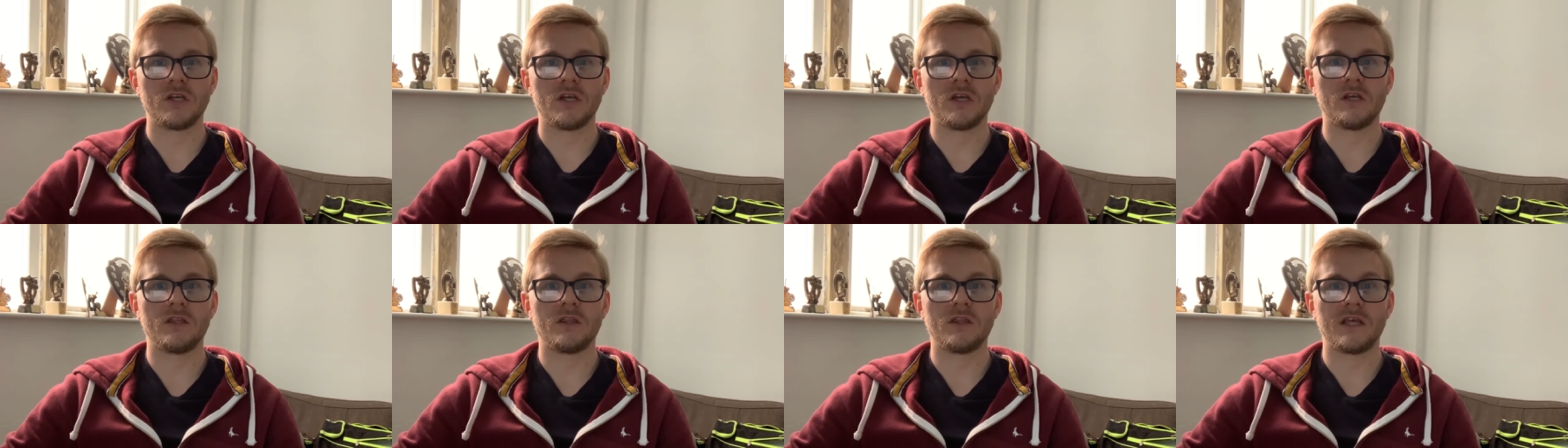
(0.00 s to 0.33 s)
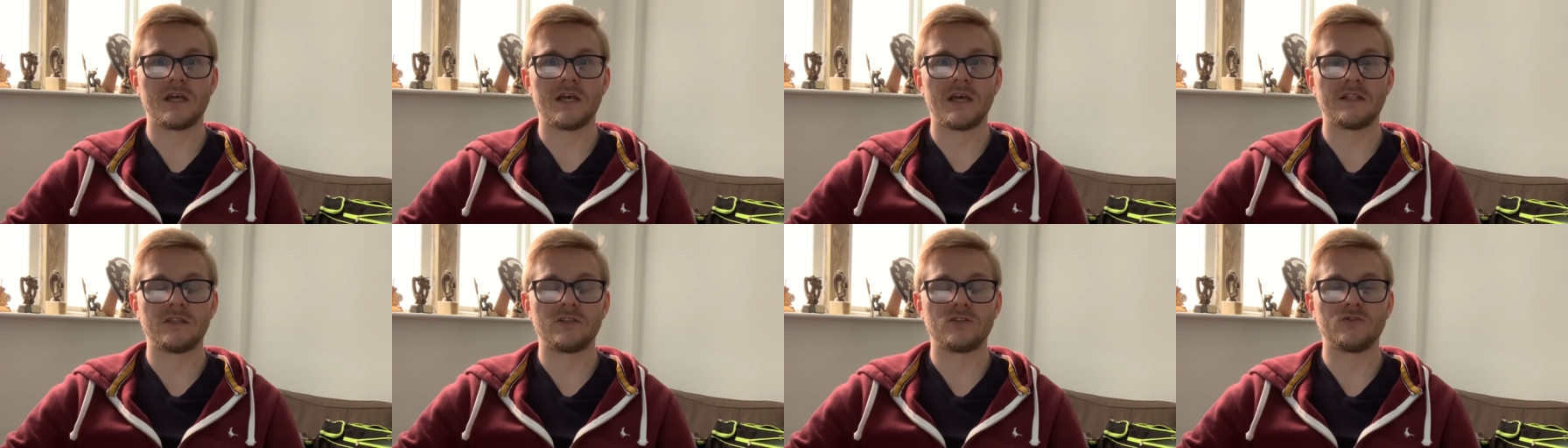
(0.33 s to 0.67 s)
And the
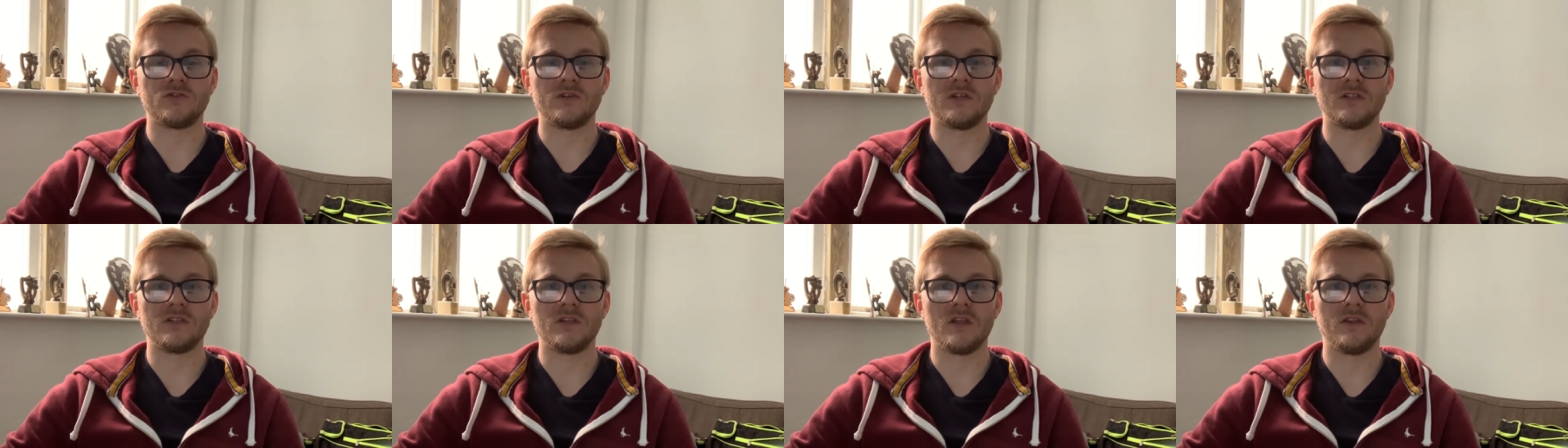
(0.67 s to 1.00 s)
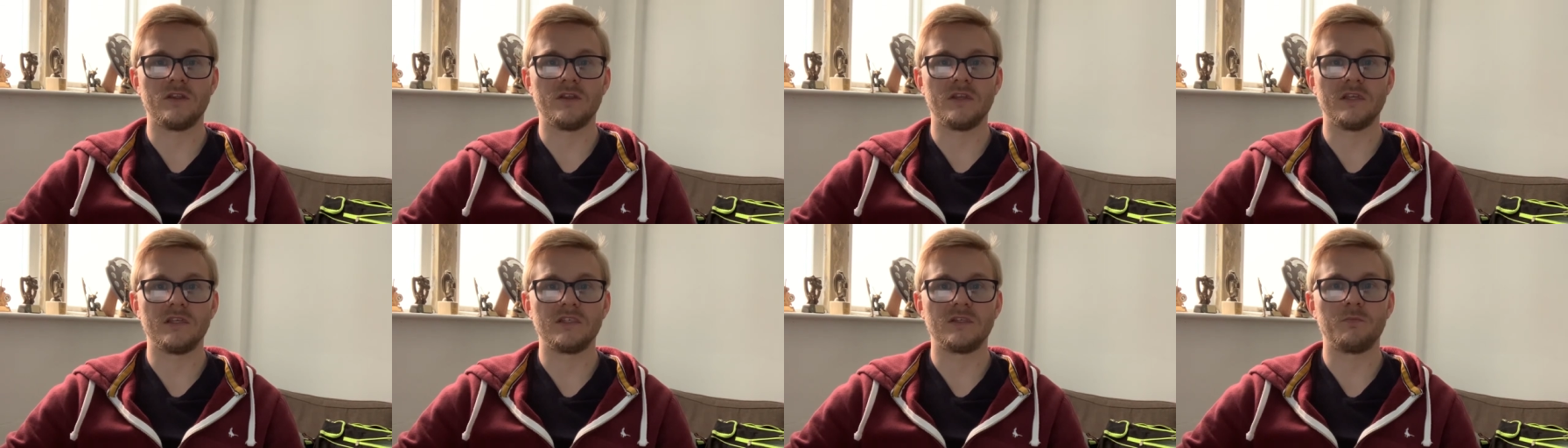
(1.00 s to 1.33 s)
answer is
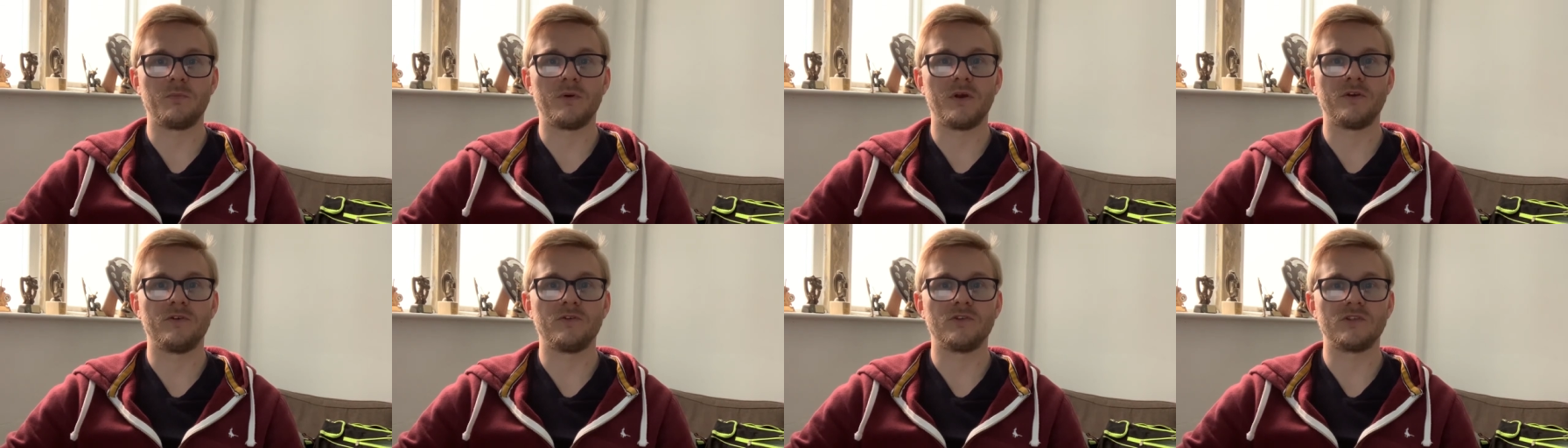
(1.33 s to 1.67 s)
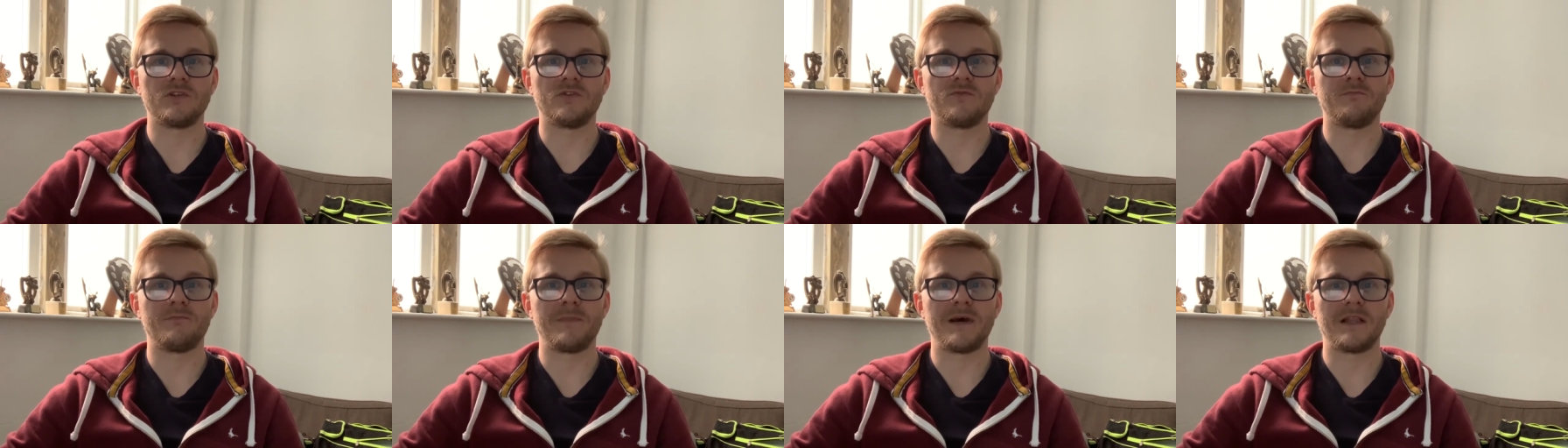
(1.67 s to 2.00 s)
the disappearance
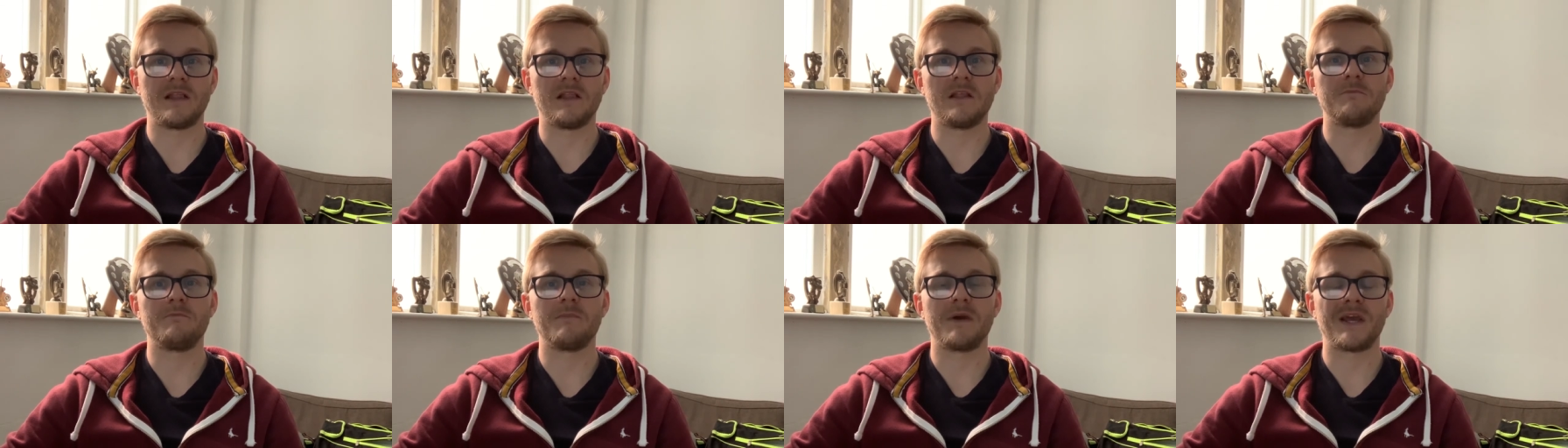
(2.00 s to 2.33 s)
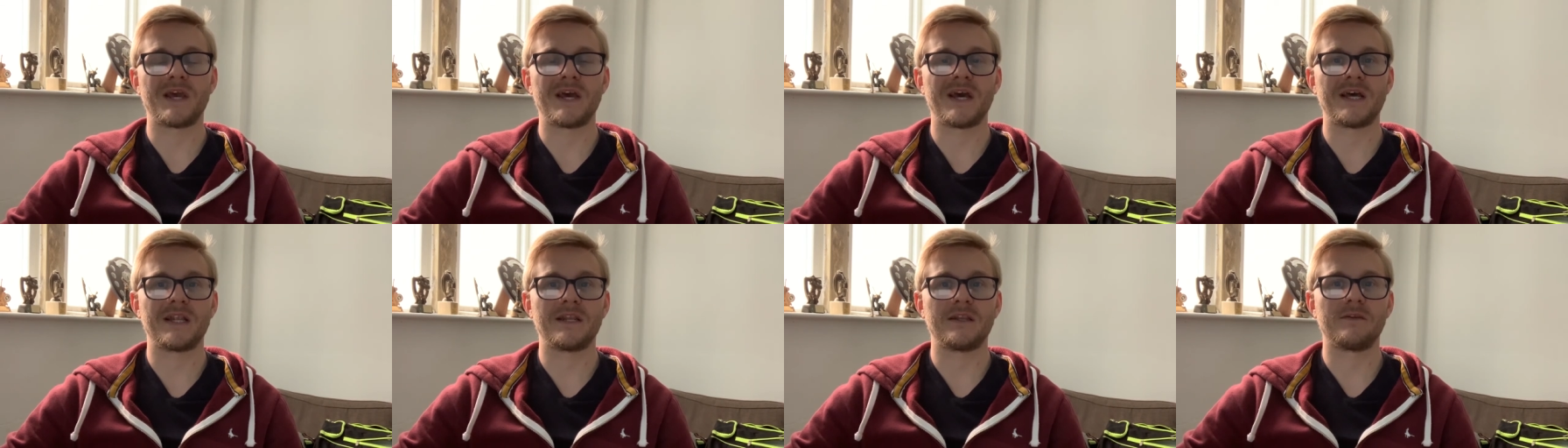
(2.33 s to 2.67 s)
of Madeleine
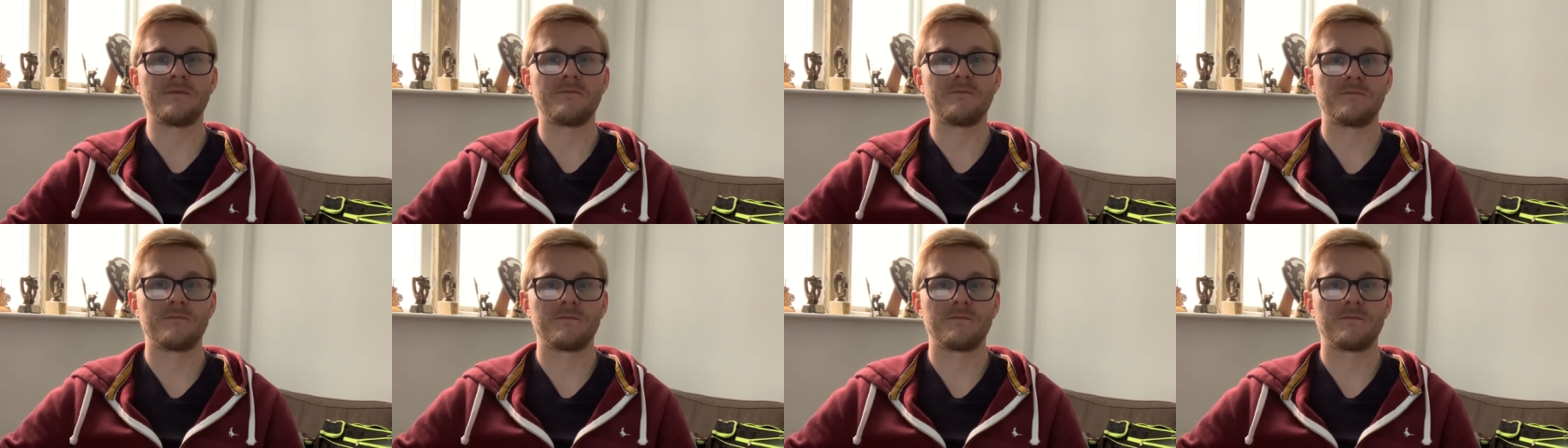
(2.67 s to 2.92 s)
McCann.